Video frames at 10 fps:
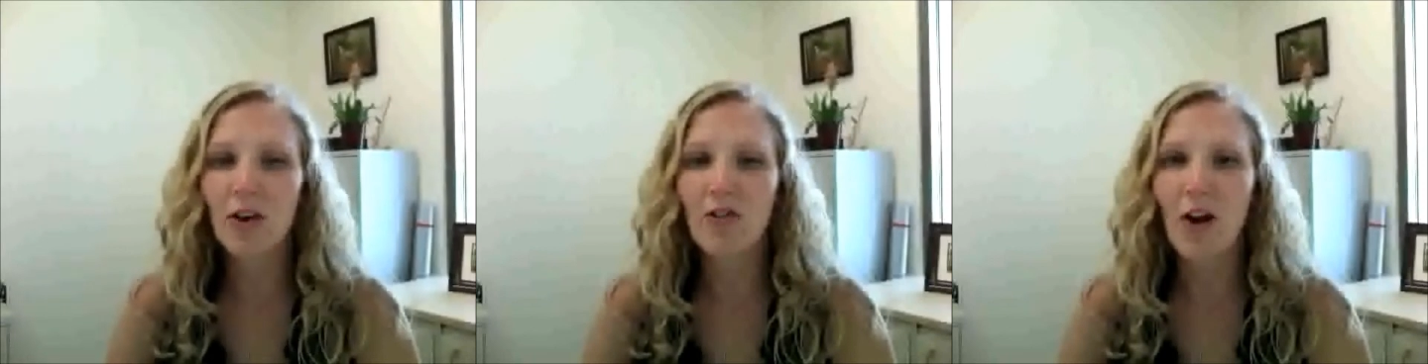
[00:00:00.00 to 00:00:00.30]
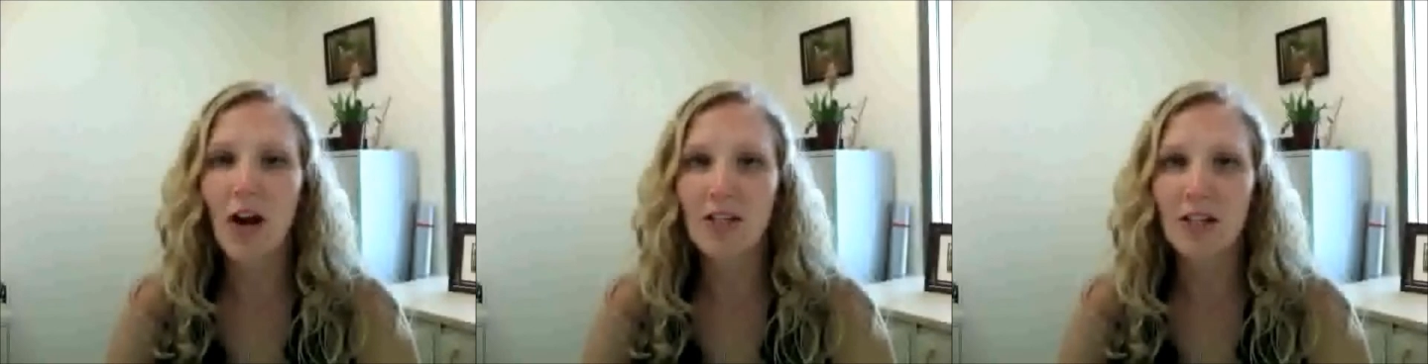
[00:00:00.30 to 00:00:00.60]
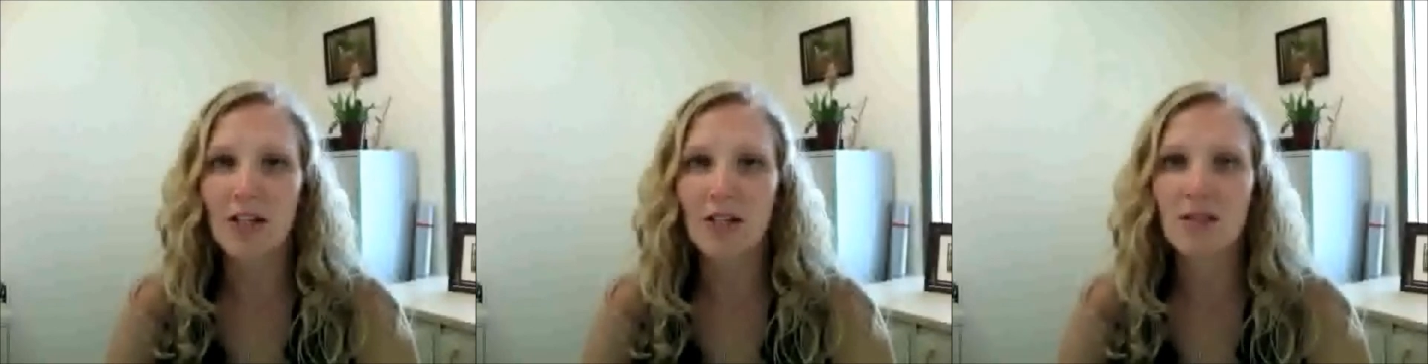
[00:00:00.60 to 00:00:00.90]

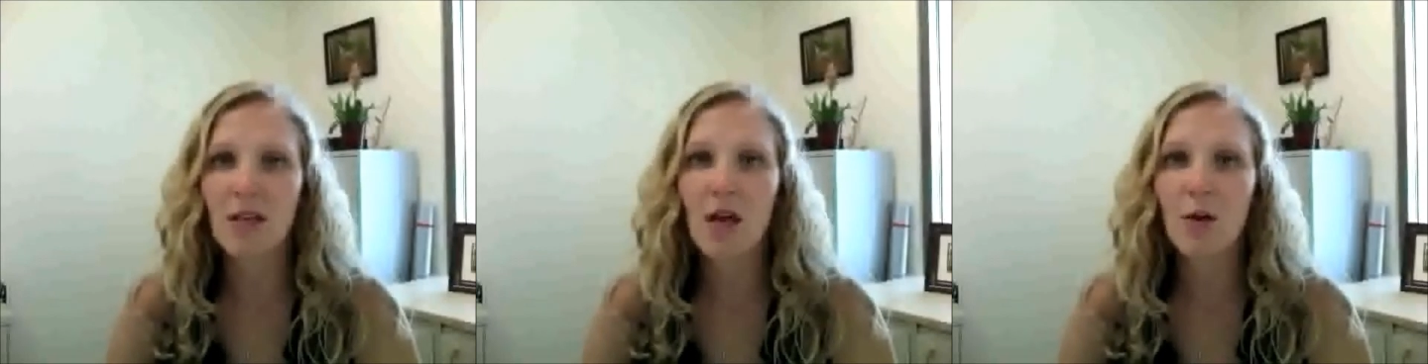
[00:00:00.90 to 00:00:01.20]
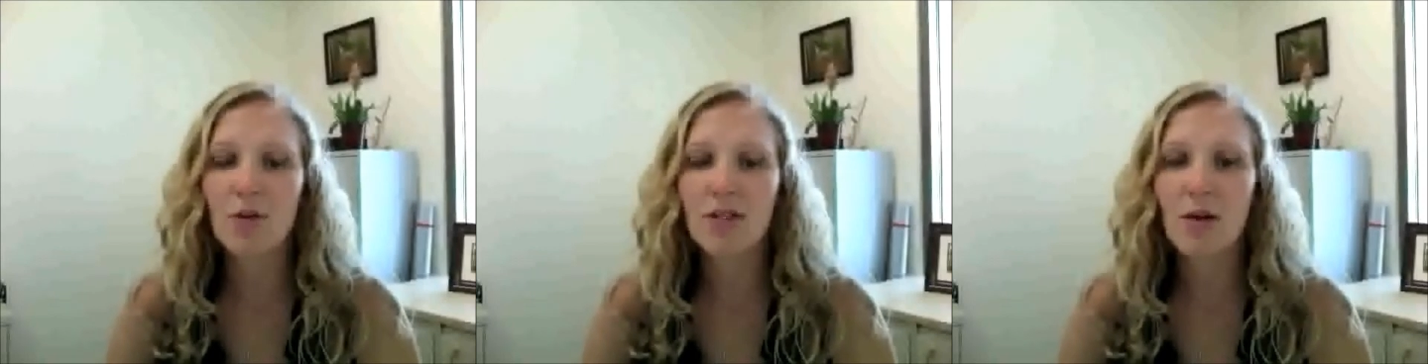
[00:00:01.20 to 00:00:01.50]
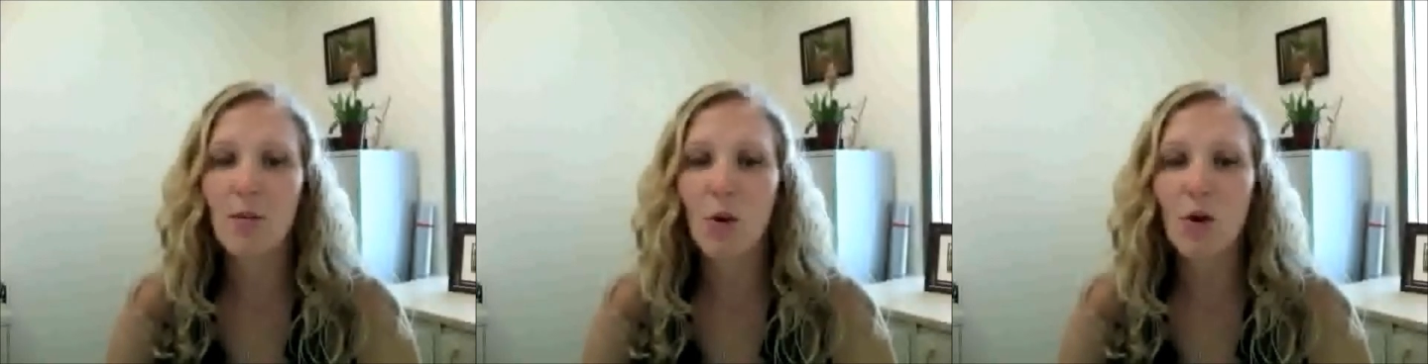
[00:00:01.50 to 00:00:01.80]
findings was
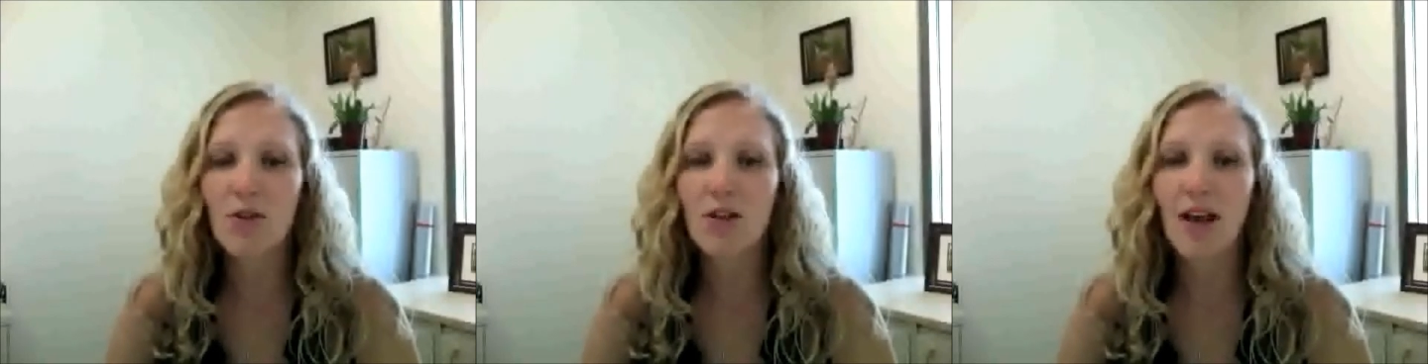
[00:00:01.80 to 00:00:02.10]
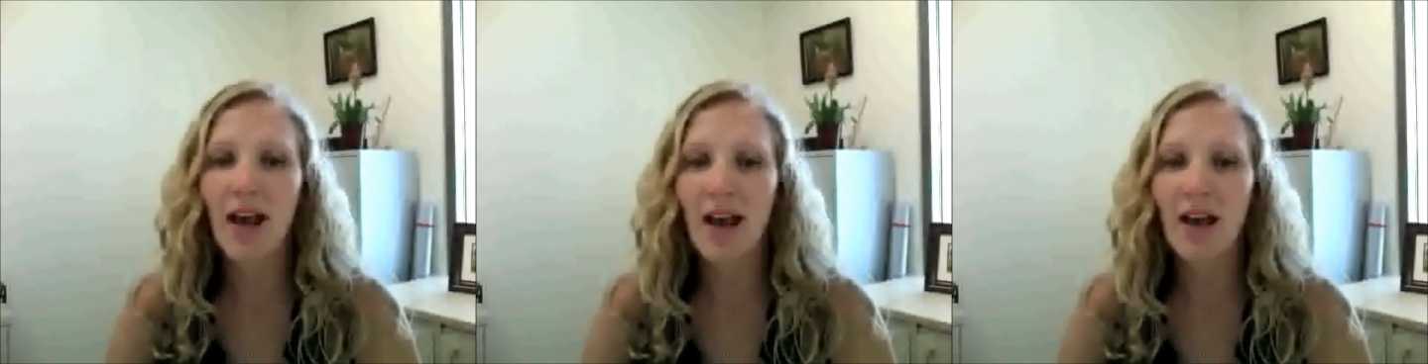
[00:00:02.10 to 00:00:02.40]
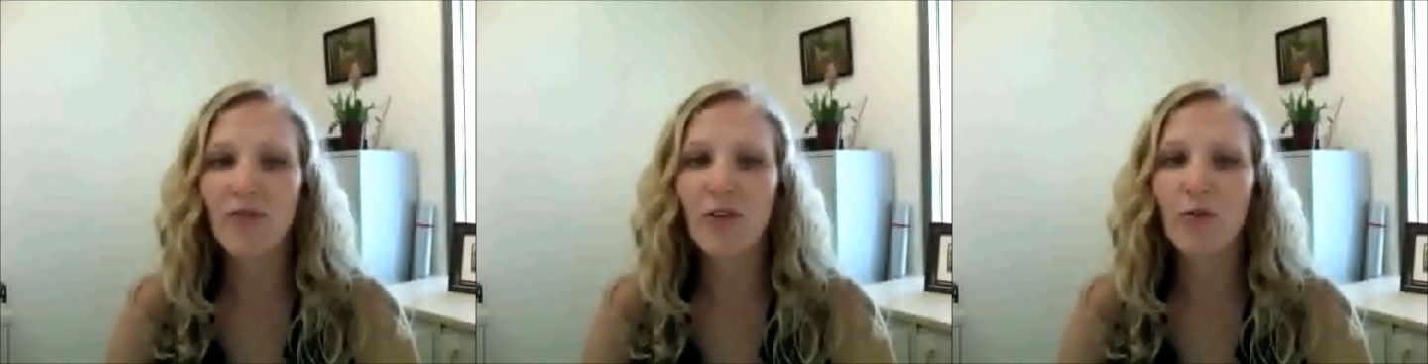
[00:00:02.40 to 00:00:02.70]
that more than
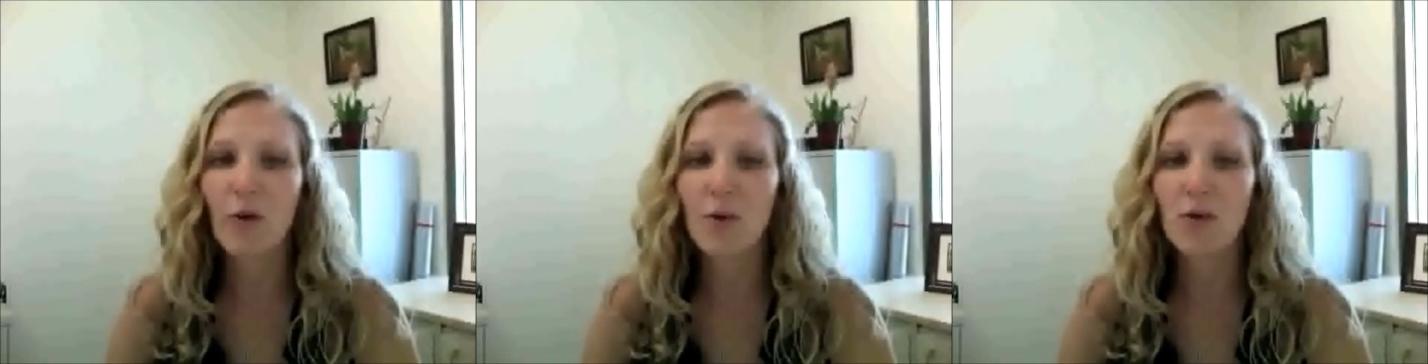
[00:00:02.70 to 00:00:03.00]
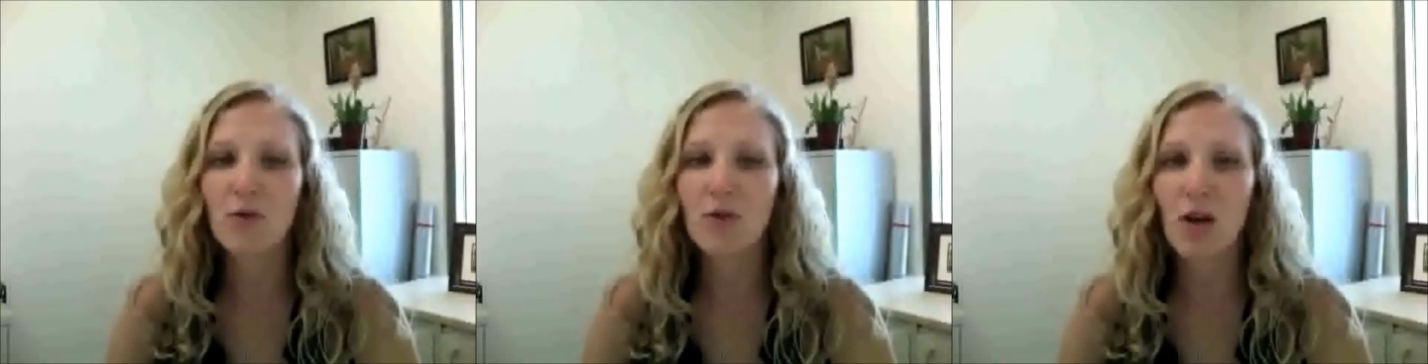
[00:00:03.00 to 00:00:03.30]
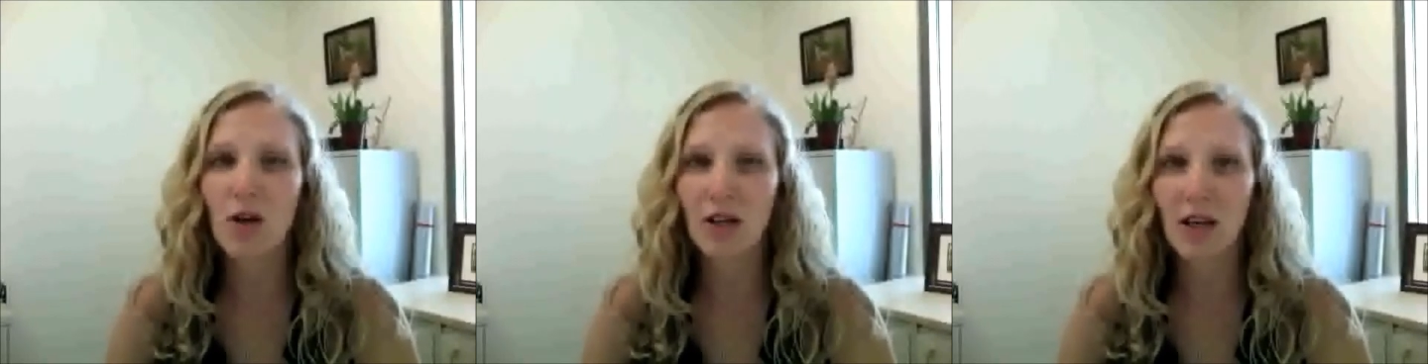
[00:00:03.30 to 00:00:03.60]
half of women who
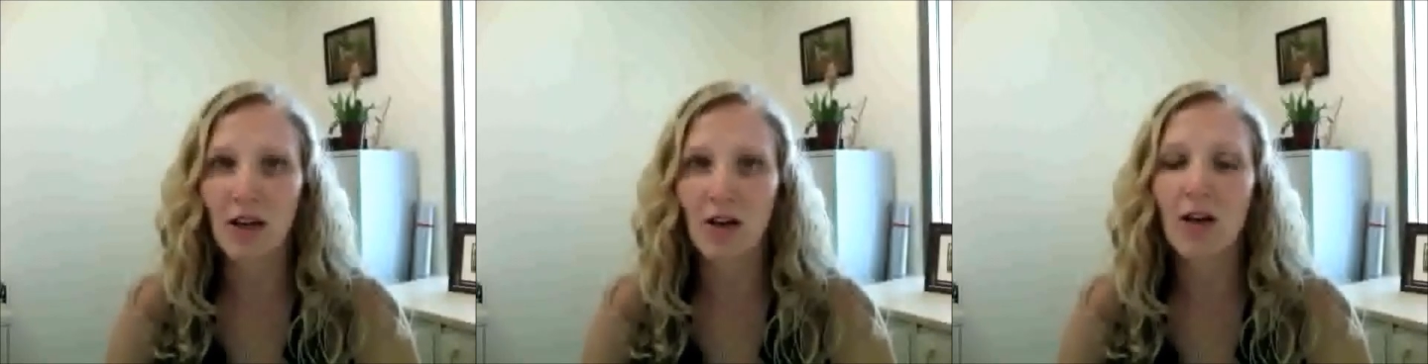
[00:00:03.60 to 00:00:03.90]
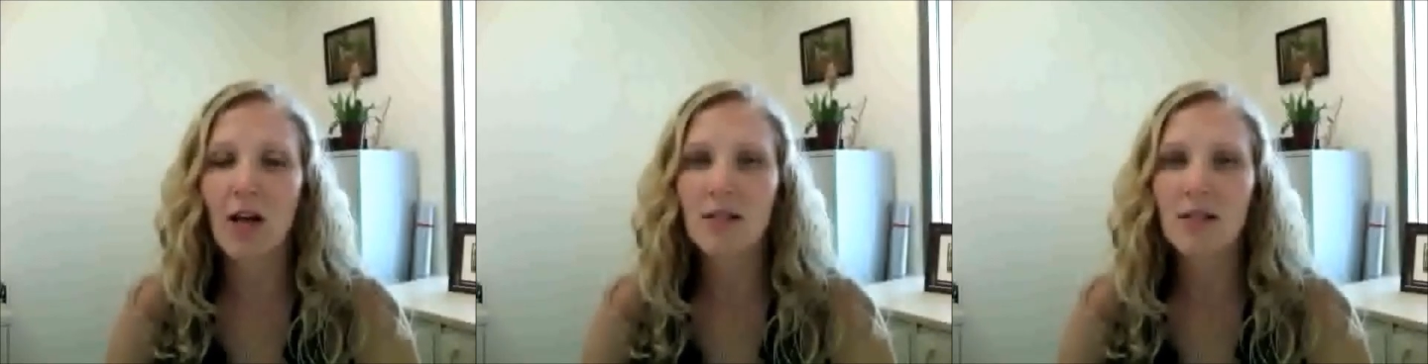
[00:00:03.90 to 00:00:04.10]
sought care